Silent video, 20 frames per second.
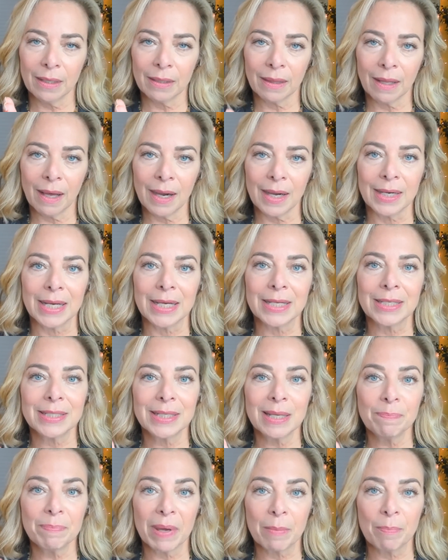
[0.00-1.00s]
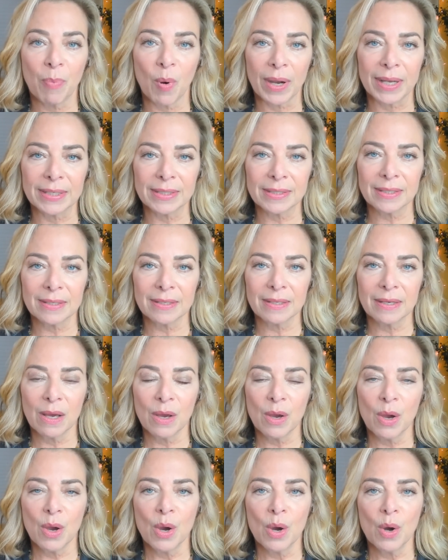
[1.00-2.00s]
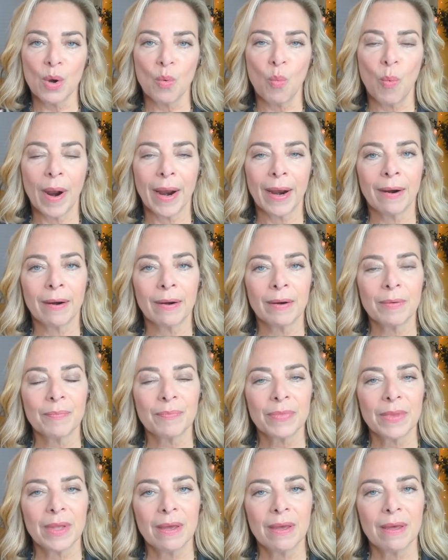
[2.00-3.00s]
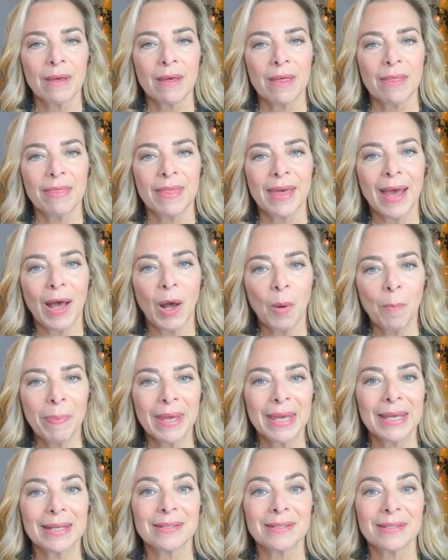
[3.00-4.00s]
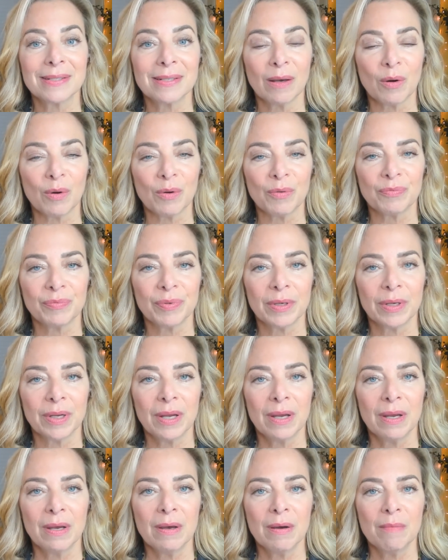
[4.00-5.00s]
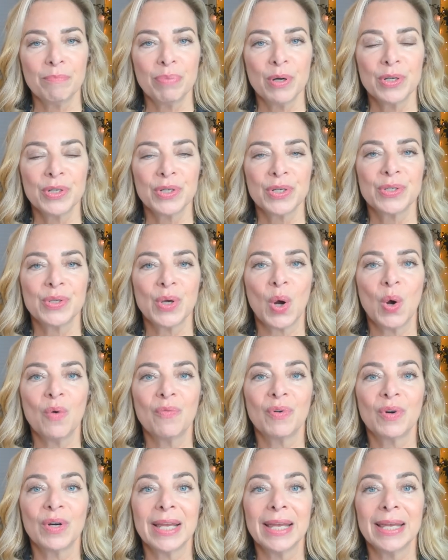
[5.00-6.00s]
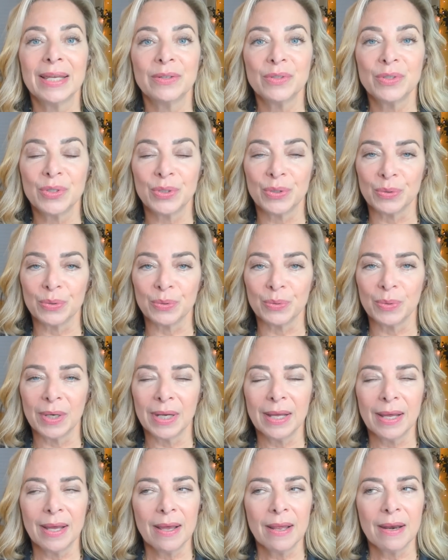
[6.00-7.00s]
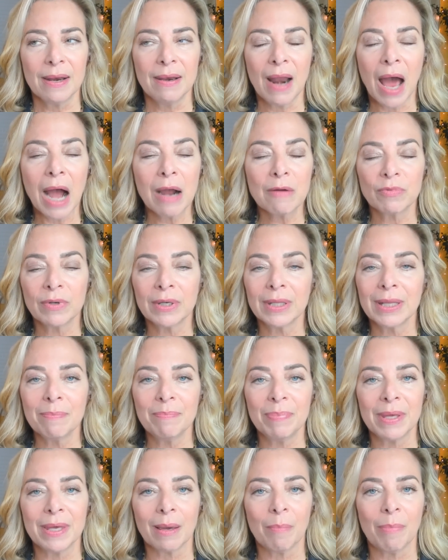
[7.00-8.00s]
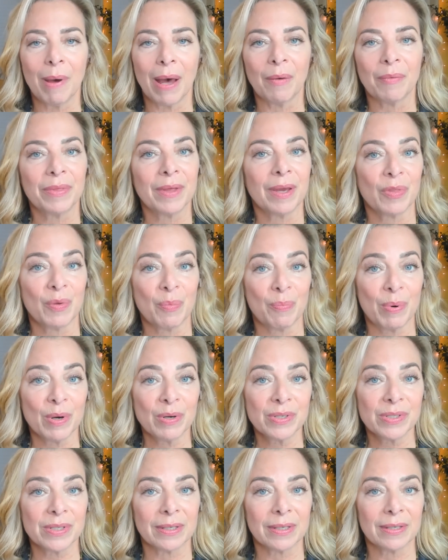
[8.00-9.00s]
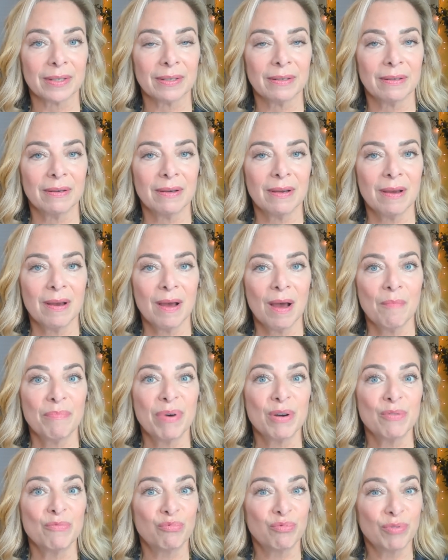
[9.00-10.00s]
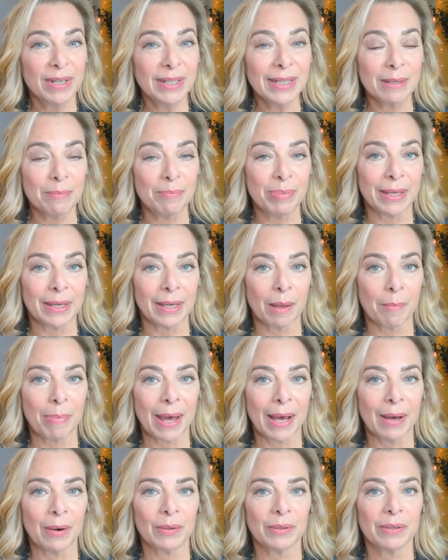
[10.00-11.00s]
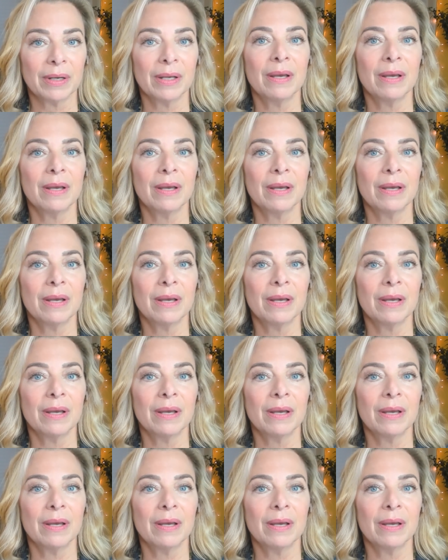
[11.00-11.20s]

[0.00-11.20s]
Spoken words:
line, a tipping point, where the helping itself pushes over into not really being about the other person, but really being about